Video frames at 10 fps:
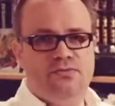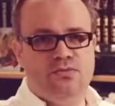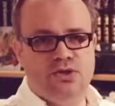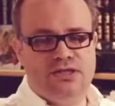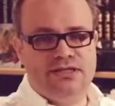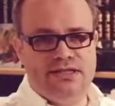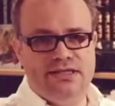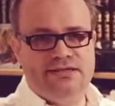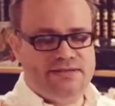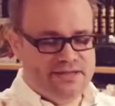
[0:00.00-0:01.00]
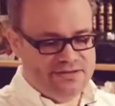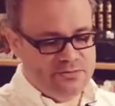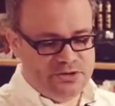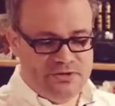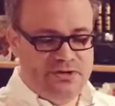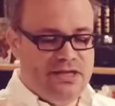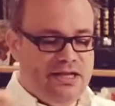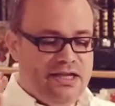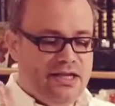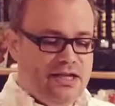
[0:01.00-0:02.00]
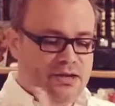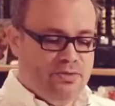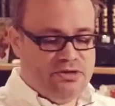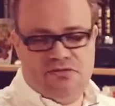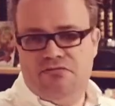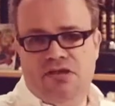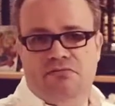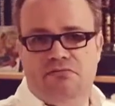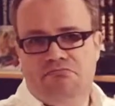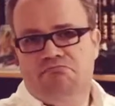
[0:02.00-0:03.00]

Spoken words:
what is sensible, because they